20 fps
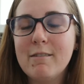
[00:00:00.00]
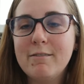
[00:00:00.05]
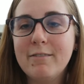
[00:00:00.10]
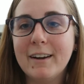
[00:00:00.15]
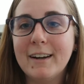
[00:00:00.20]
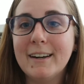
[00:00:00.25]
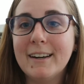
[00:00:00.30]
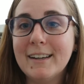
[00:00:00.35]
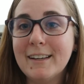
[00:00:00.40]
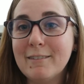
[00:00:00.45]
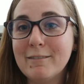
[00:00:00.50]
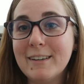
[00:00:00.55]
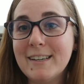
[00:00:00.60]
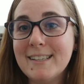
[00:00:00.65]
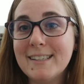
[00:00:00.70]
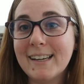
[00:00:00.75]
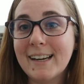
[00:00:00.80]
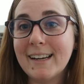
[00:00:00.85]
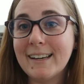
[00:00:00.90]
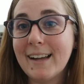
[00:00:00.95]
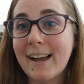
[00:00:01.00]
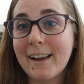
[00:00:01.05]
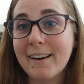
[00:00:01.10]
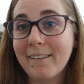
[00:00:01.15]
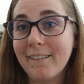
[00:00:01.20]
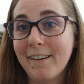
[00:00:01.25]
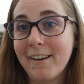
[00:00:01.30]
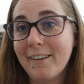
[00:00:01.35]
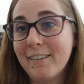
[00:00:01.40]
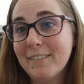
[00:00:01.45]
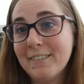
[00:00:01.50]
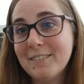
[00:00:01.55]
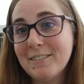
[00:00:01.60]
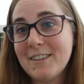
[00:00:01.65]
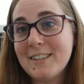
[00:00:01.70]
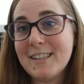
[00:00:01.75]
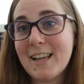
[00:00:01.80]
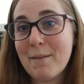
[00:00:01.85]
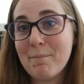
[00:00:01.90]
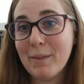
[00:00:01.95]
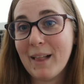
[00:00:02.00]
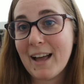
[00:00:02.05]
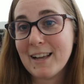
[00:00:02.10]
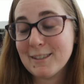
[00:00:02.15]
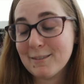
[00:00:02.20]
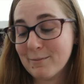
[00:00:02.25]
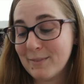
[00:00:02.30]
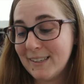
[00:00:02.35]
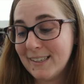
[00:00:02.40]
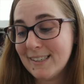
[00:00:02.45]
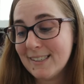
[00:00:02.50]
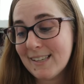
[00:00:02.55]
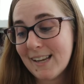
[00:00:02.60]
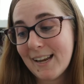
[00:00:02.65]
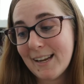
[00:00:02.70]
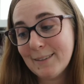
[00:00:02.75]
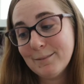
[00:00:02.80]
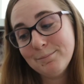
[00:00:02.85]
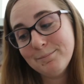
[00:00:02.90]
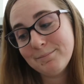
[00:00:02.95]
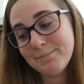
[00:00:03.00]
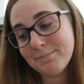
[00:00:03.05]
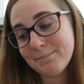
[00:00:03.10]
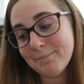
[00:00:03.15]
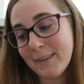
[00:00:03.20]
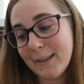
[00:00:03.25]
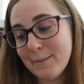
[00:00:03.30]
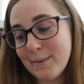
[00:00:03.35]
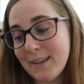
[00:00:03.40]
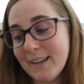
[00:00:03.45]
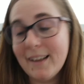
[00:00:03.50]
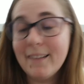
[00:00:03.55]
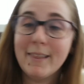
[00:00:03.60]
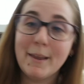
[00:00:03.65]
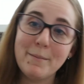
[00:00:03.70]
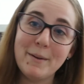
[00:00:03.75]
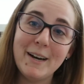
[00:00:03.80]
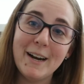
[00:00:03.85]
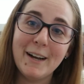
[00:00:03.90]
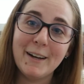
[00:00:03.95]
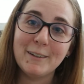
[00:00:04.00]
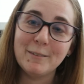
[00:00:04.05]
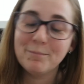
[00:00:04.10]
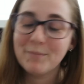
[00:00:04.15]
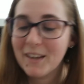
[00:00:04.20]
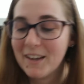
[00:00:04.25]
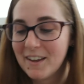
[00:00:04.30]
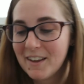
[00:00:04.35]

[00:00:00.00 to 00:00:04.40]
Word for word: Feyre and Rhysand. I don't know. Is that blasphemy to say? Maybe. Let me know.